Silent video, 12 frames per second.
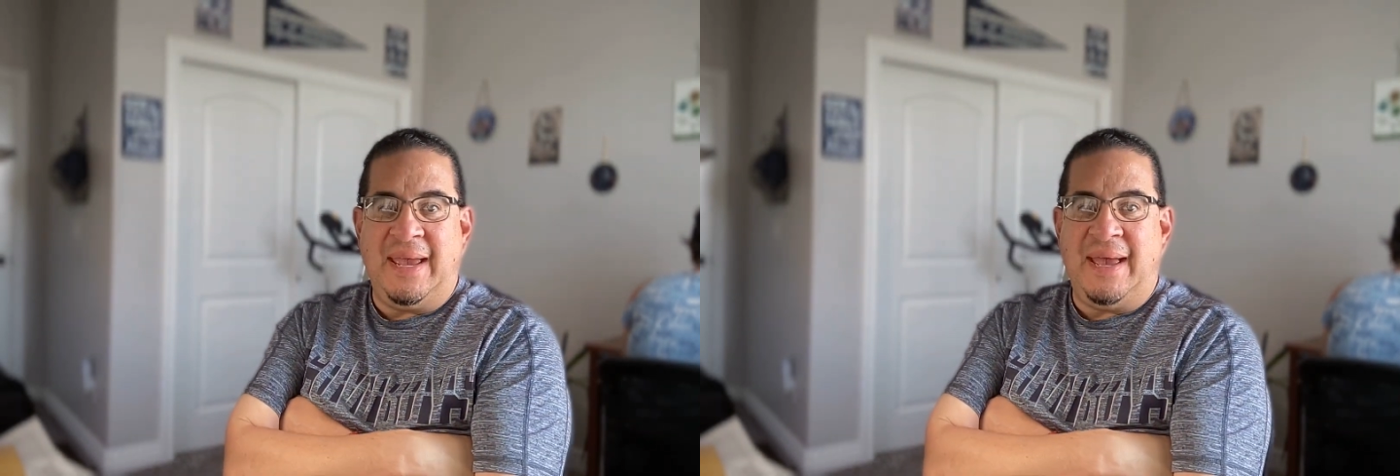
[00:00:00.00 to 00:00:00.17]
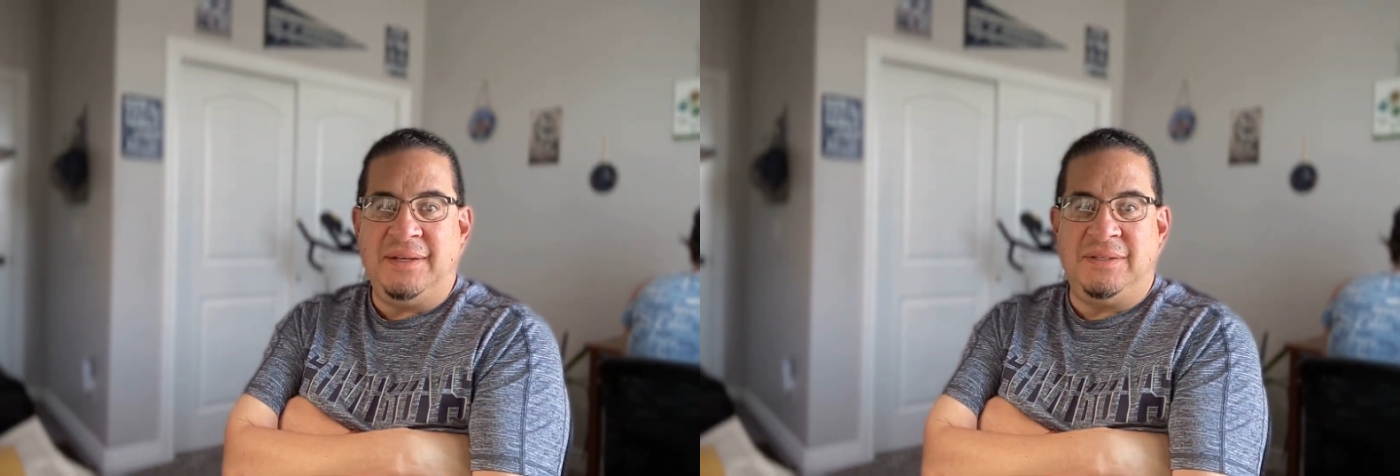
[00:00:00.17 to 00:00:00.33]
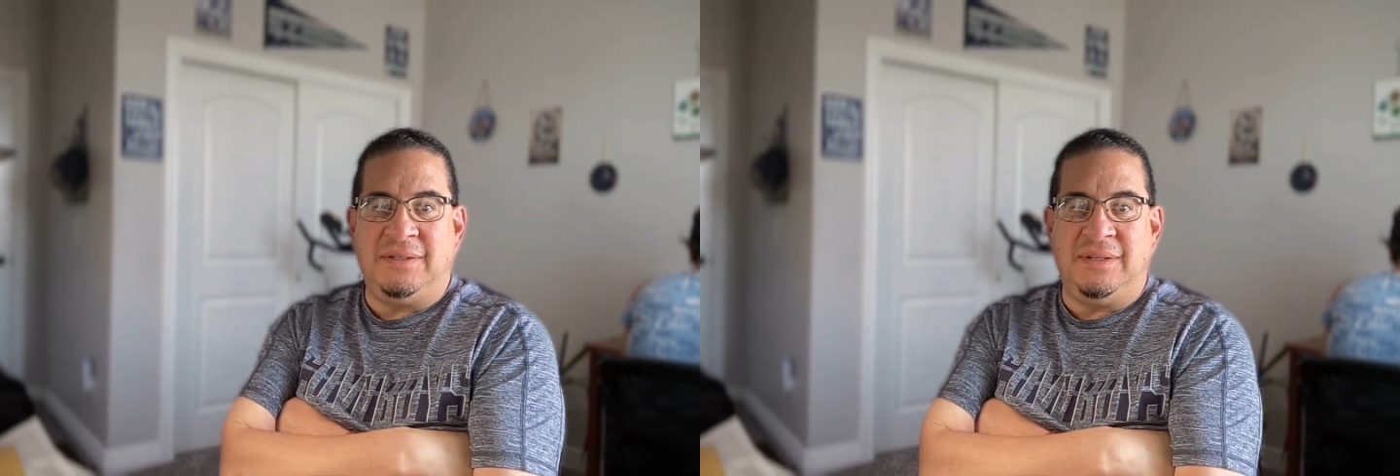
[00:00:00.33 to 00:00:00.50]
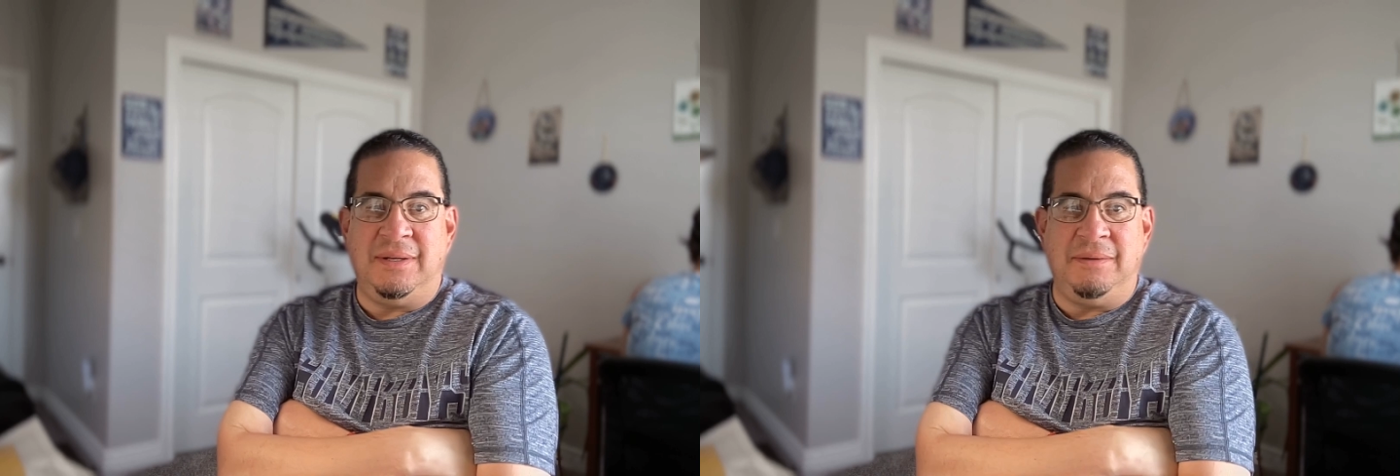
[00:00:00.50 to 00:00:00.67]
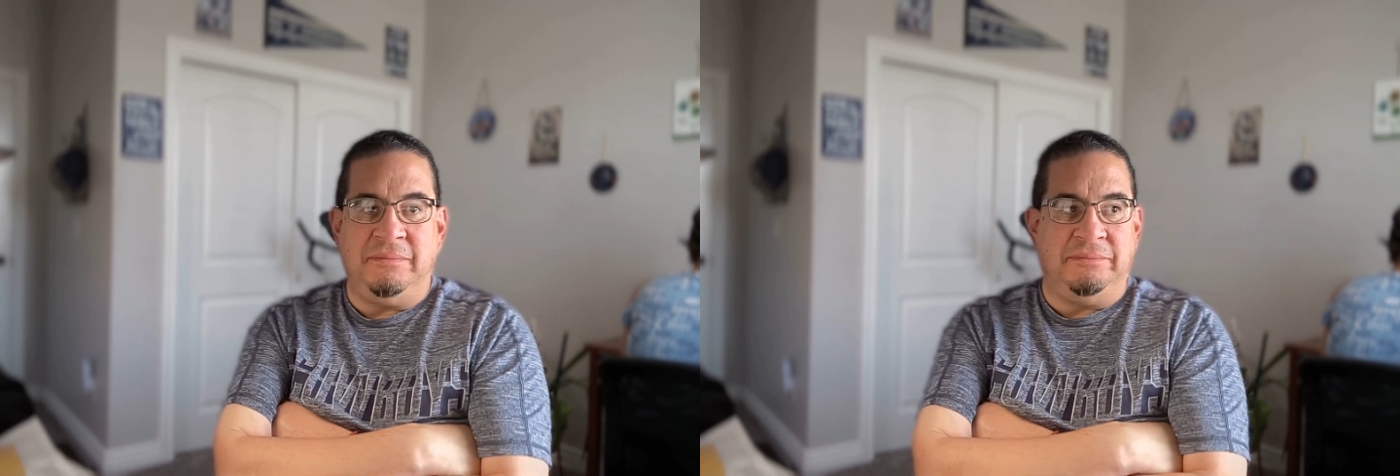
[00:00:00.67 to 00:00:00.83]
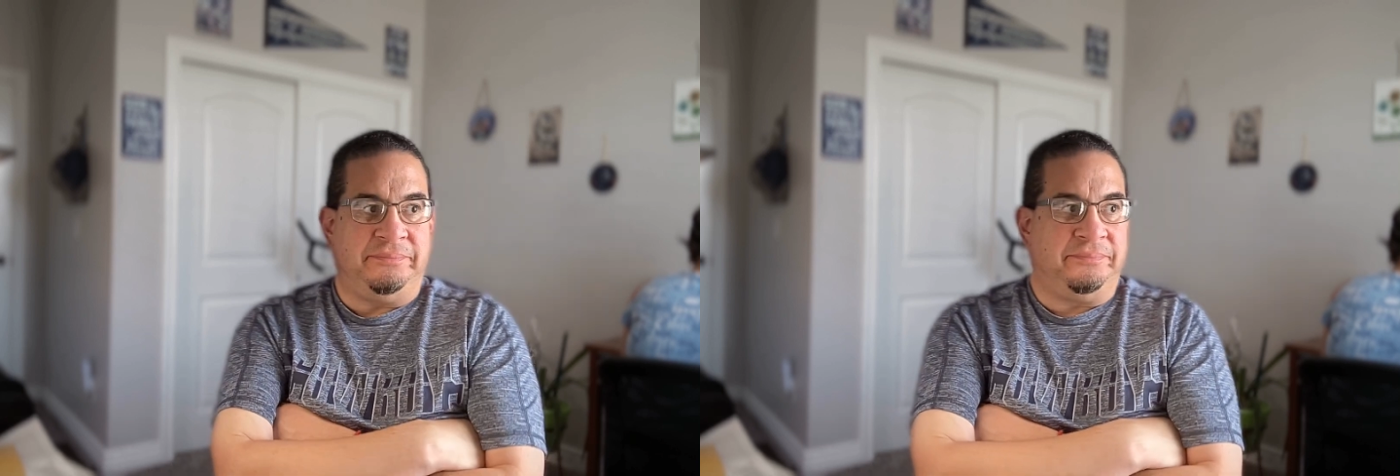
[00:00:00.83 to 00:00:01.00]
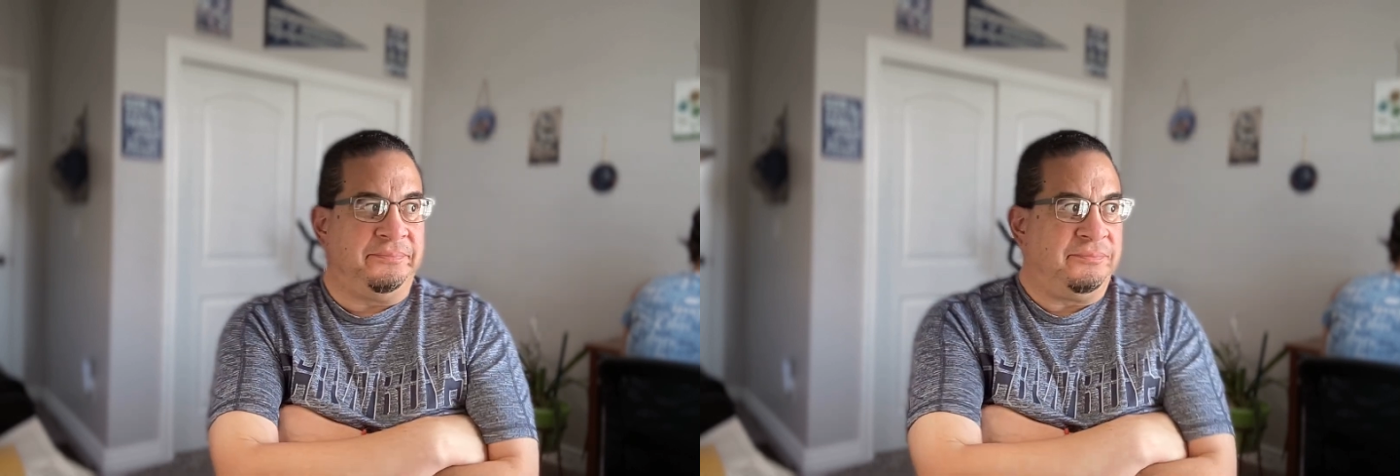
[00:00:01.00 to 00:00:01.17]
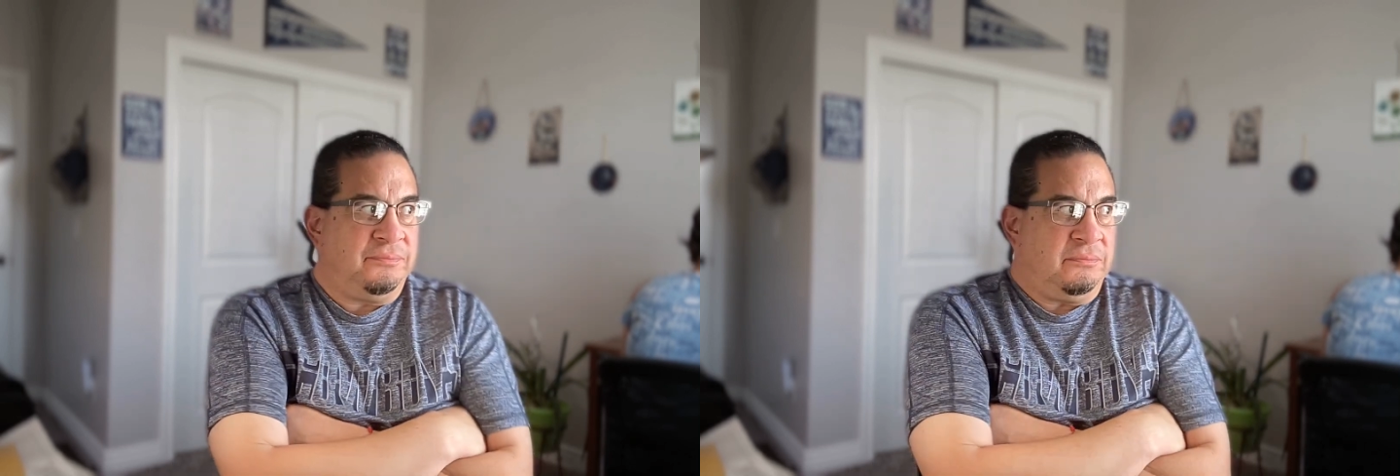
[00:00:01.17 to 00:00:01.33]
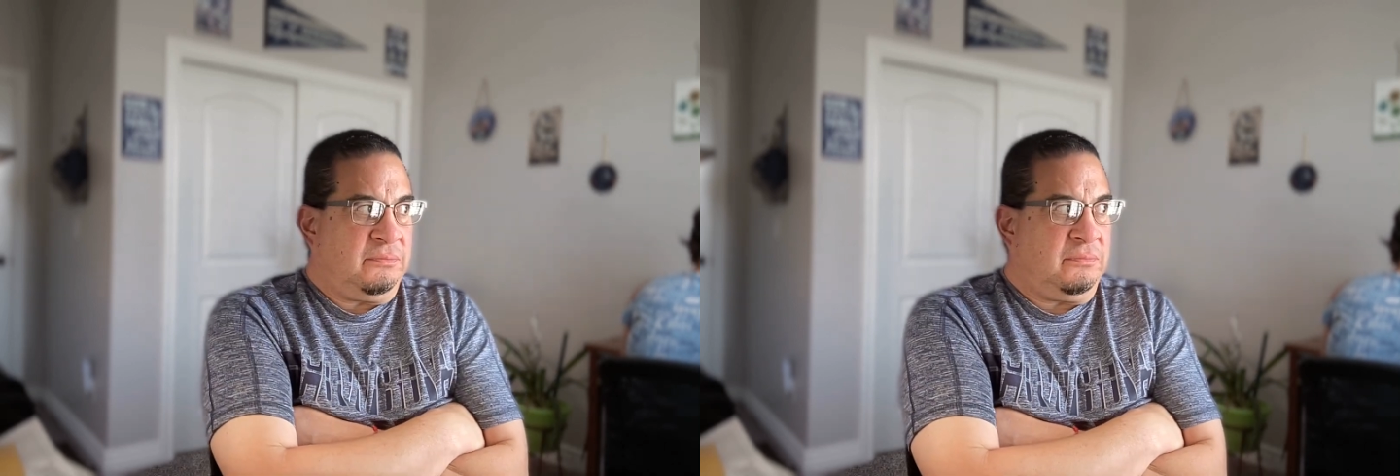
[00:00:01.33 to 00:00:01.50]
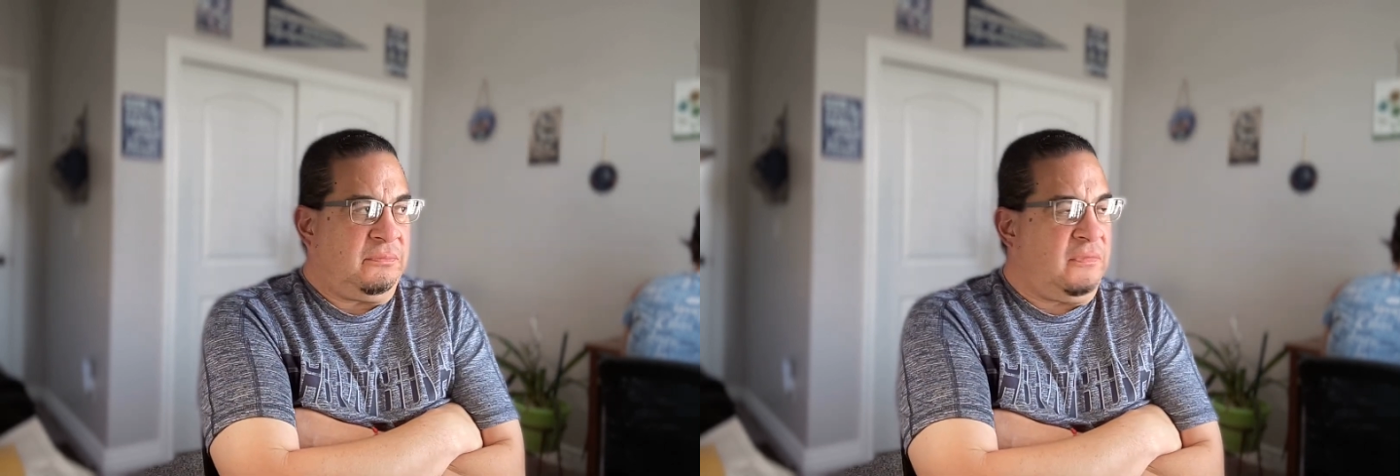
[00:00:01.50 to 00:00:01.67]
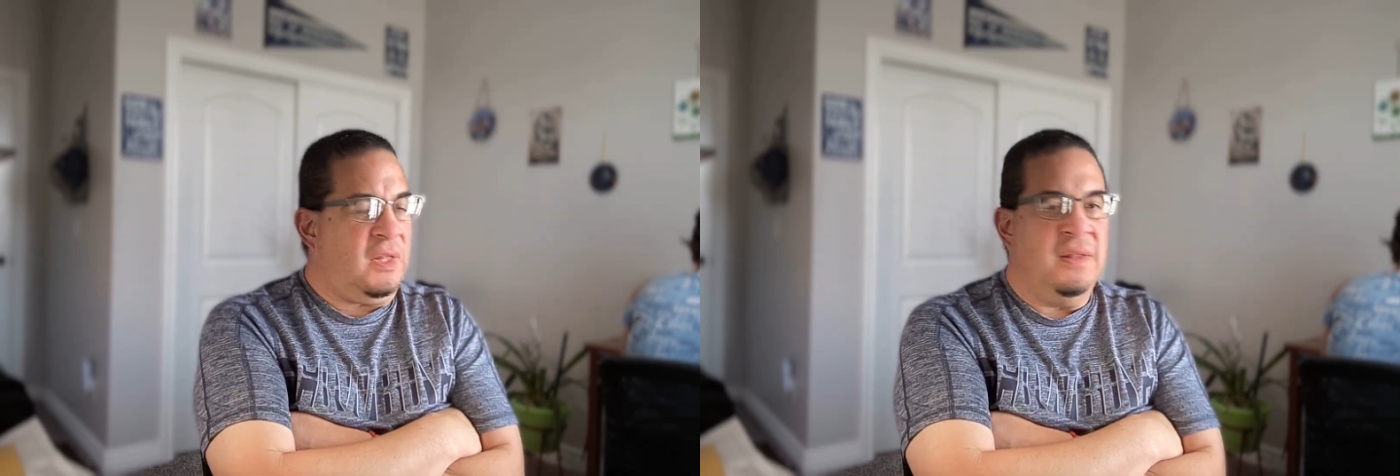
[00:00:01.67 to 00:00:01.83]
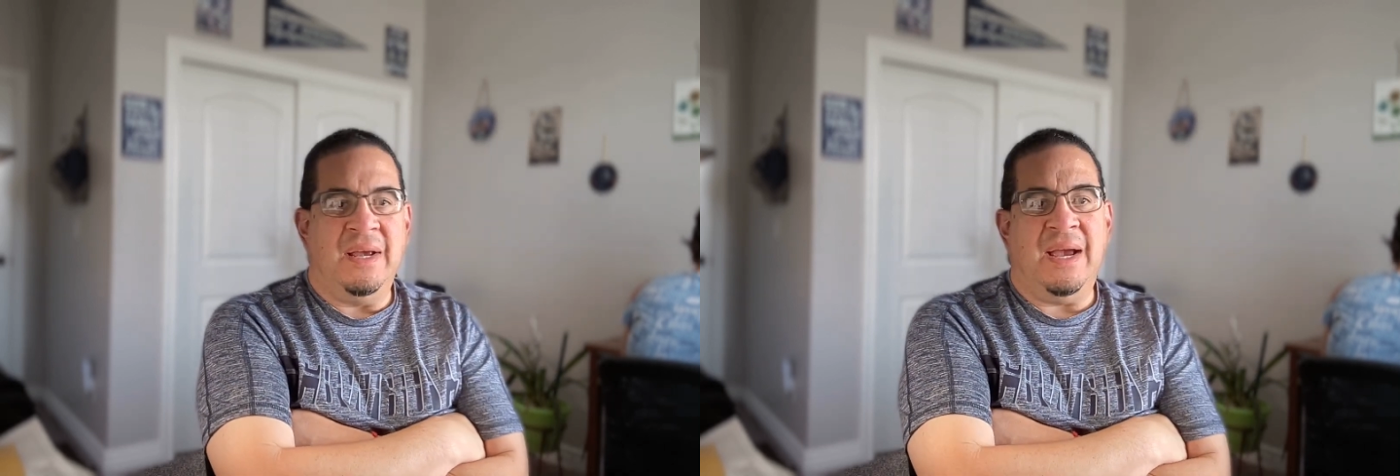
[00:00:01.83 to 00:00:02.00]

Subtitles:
catches it, the